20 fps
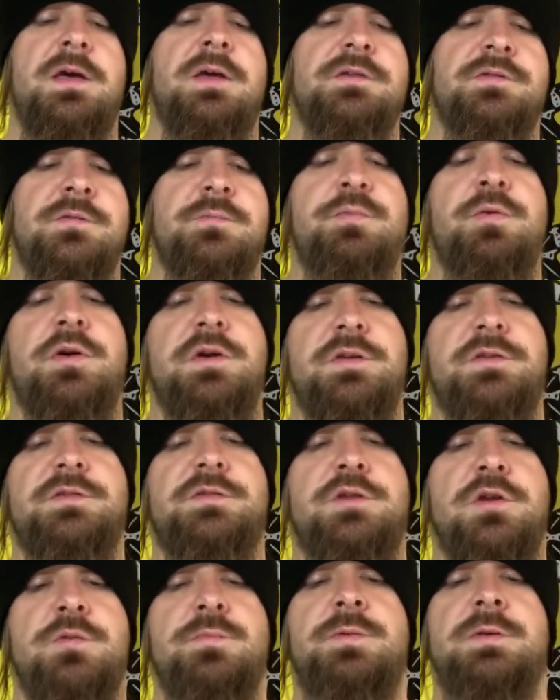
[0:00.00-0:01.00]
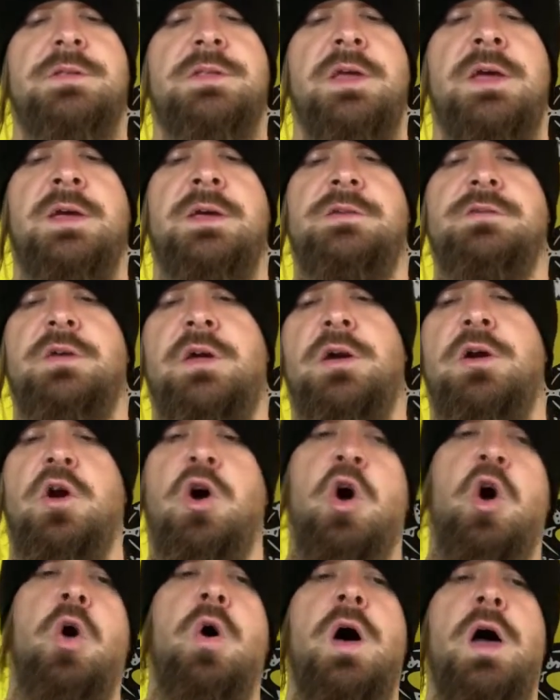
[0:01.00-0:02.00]
some pretty stupid things like,
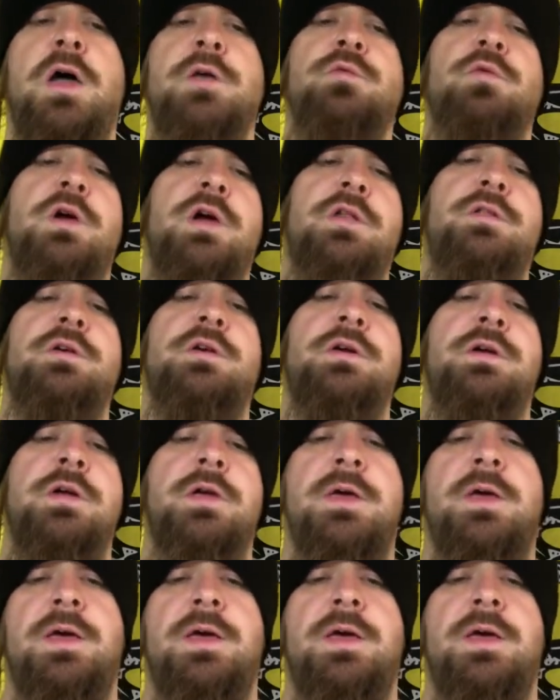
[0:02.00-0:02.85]
oh, I'd rather